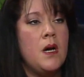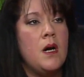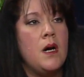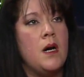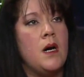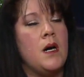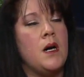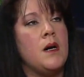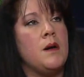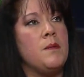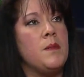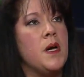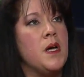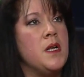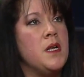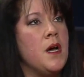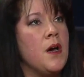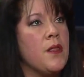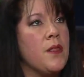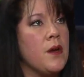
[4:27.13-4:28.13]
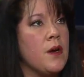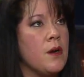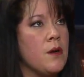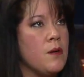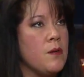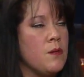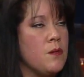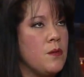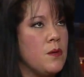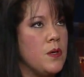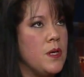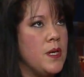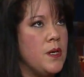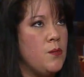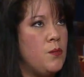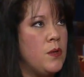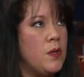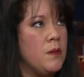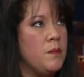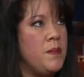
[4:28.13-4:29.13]
Um, another
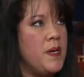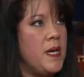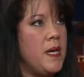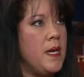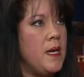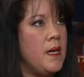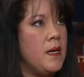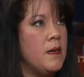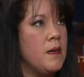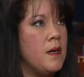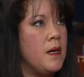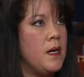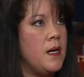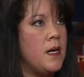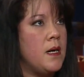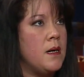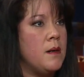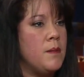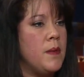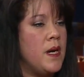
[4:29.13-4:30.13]
will be um,